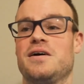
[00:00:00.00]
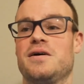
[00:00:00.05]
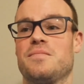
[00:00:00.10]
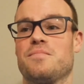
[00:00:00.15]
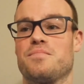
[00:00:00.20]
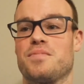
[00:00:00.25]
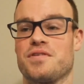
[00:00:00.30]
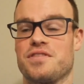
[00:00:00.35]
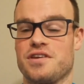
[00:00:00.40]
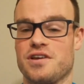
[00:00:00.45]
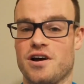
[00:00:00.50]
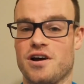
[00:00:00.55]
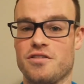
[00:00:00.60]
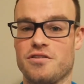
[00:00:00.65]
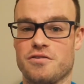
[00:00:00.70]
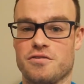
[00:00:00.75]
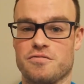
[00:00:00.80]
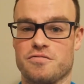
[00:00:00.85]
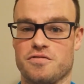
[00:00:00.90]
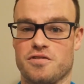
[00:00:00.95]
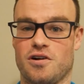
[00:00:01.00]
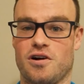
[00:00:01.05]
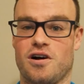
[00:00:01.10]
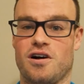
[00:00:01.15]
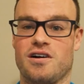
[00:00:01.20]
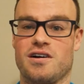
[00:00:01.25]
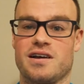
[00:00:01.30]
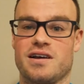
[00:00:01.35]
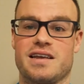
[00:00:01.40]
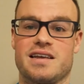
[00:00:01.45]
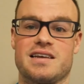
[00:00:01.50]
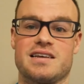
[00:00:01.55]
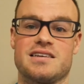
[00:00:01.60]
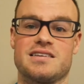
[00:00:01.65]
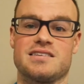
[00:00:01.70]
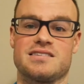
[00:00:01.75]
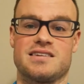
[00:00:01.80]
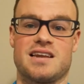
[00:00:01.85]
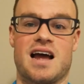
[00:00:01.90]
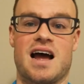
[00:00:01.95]
But the other flaw
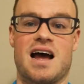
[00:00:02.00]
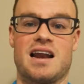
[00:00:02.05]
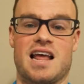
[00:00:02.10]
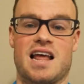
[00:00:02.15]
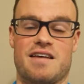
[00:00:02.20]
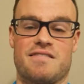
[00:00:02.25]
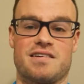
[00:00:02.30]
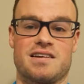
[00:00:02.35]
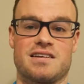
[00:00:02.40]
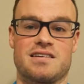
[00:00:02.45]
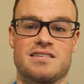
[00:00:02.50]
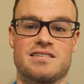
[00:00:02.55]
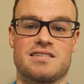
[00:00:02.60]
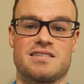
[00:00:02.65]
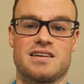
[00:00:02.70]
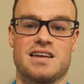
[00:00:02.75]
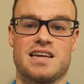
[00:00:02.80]
is not having